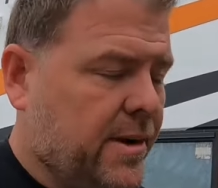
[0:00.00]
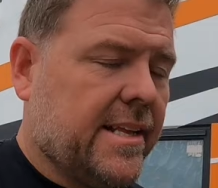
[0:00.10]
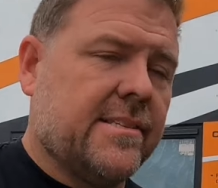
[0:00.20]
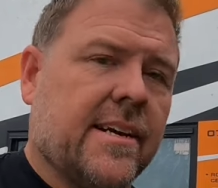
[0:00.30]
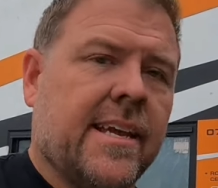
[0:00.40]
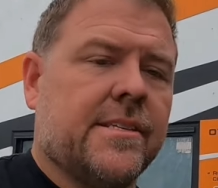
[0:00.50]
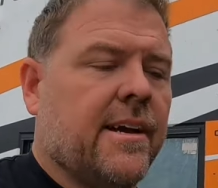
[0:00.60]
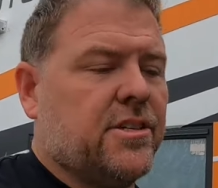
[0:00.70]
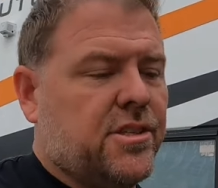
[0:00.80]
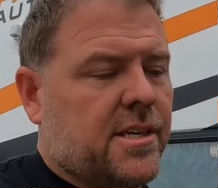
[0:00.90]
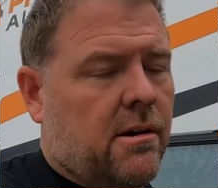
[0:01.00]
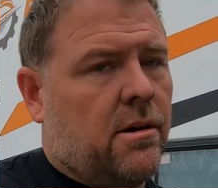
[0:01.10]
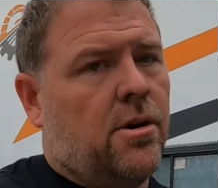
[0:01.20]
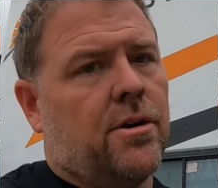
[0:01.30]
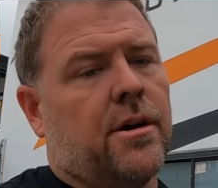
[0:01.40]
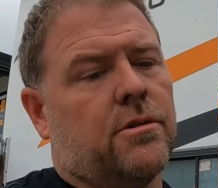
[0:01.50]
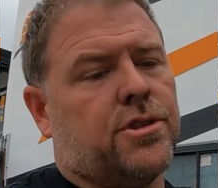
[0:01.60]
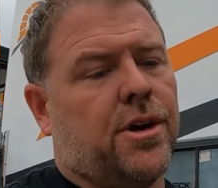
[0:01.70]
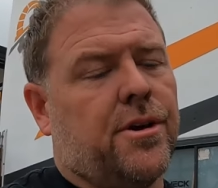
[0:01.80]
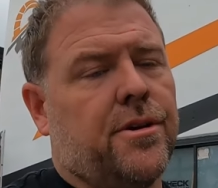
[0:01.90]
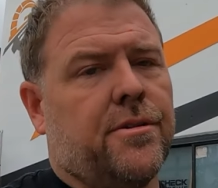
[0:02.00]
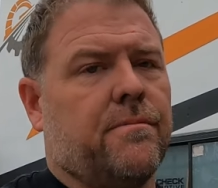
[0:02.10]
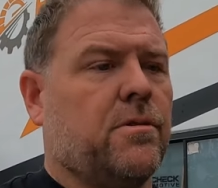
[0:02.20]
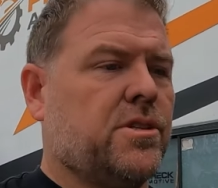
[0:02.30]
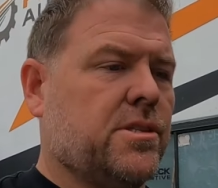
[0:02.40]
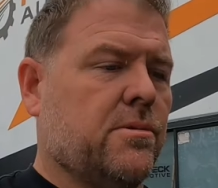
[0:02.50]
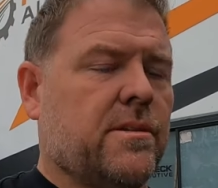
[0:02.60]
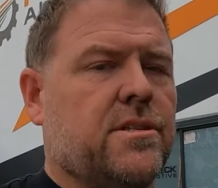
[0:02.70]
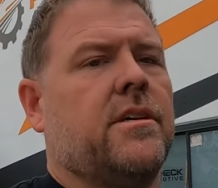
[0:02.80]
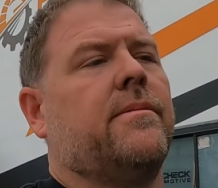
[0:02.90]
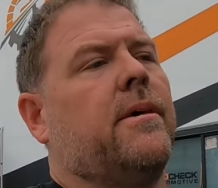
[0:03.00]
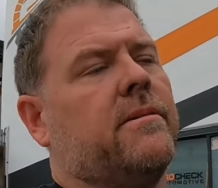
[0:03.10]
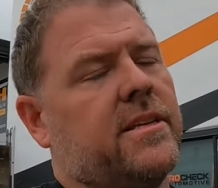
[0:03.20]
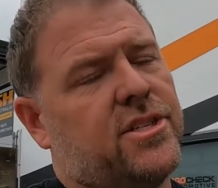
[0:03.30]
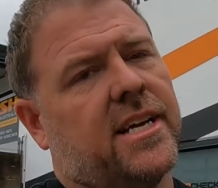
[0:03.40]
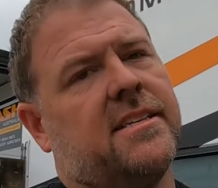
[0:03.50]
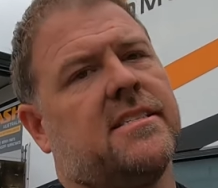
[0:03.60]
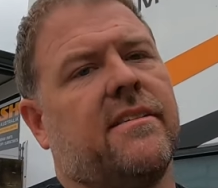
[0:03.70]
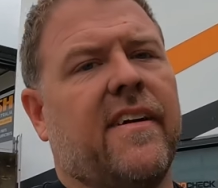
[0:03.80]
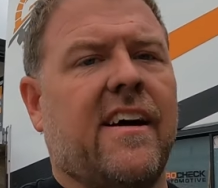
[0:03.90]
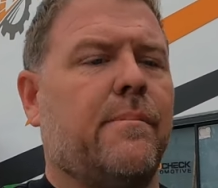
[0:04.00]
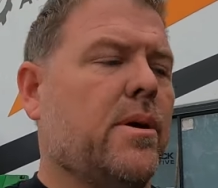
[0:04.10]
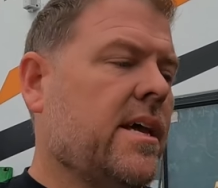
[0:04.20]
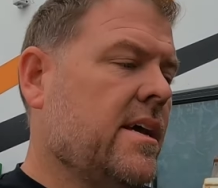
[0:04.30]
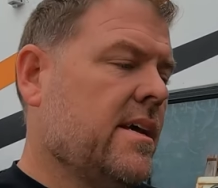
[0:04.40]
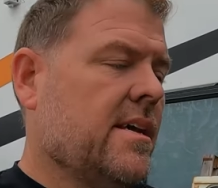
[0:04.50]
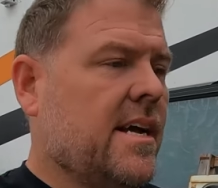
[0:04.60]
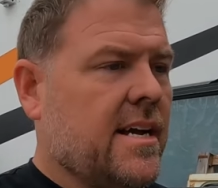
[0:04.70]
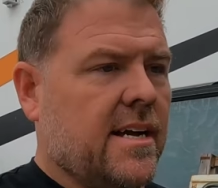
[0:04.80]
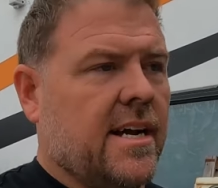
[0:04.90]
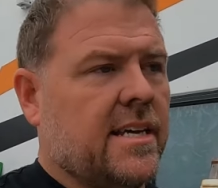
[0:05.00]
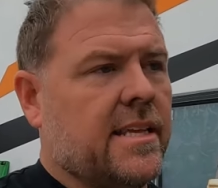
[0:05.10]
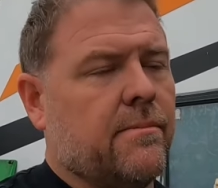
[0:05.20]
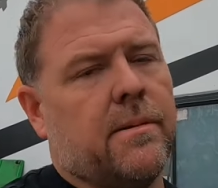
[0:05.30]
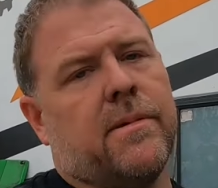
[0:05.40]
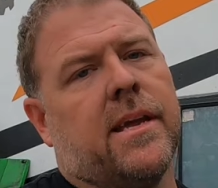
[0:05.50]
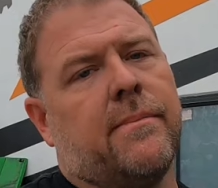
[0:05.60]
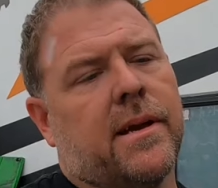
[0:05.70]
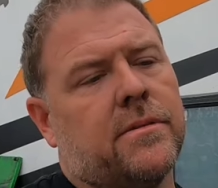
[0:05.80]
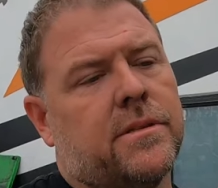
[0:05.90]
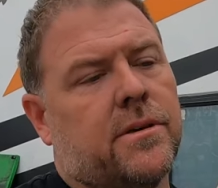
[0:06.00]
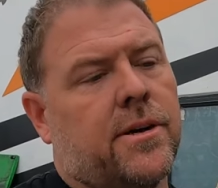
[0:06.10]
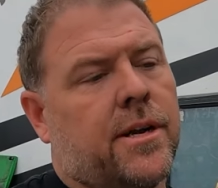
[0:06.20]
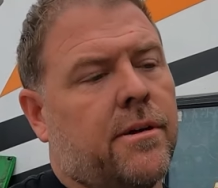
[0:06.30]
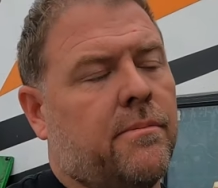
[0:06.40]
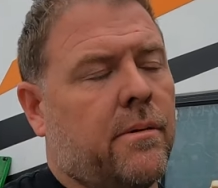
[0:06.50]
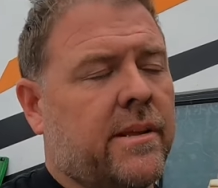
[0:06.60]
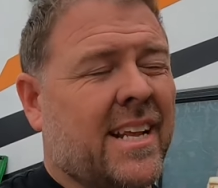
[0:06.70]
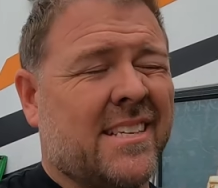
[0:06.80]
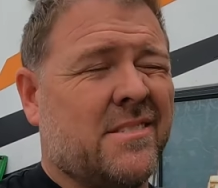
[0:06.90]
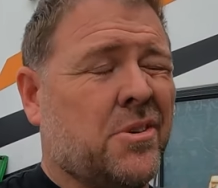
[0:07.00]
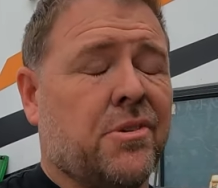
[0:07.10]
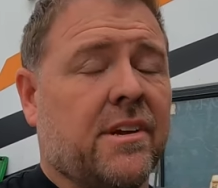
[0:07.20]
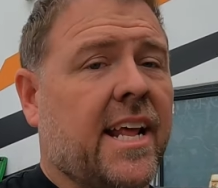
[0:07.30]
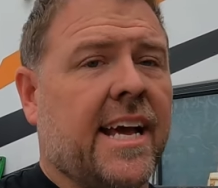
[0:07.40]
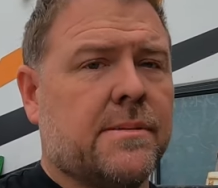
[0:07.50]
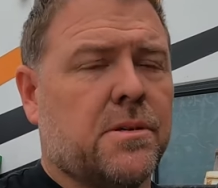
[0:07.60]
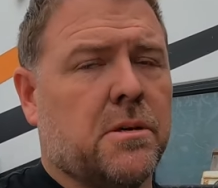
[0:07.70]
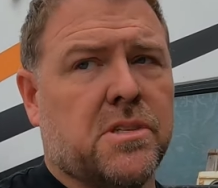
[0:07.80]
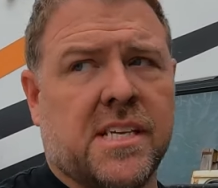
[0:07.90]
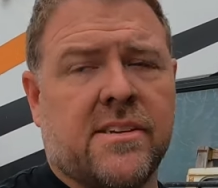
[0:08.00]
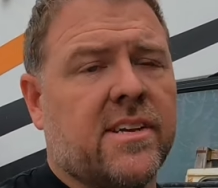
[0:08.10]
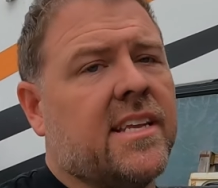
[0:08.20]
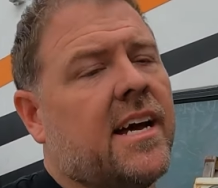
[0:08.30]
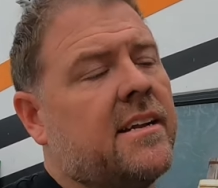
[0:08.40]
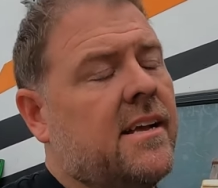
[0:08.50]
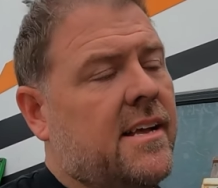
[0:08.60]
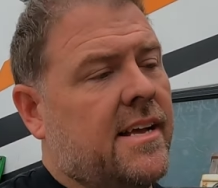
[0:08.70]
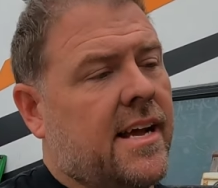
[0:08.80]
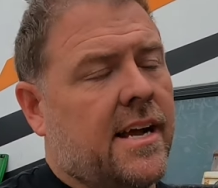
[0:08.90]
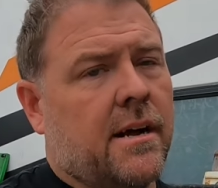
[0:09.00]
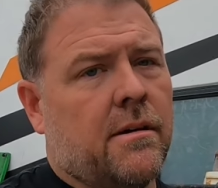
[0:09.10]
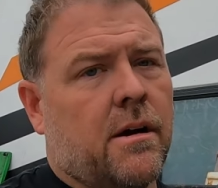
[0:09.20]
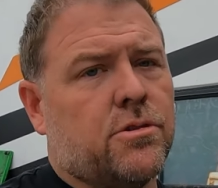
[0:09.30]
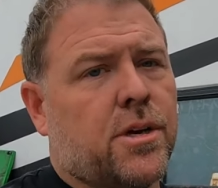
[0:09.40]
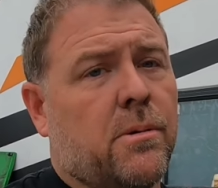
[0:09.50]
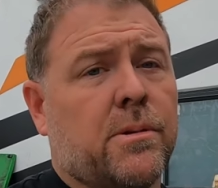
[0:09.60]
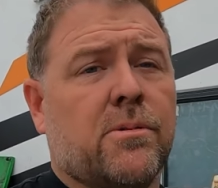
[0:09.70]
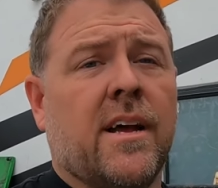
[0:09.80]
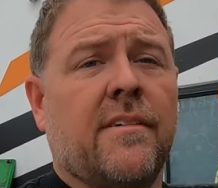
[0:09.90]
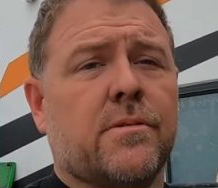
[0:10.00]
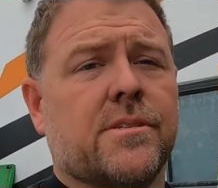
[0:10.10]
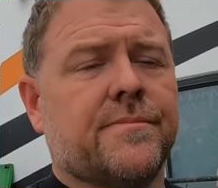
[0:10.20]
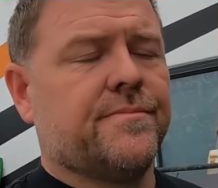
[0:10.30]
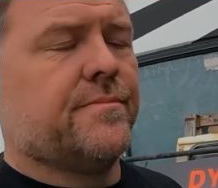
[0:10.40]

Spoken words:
get stuck in. So as she's going along, I'll show you what she's doing with the turbo and the injectors and the valve body, and then when we get back on the dyno, probably in the next 2 or 3 days, by the time she gets everything done, I'll show you what we're doing afterwards.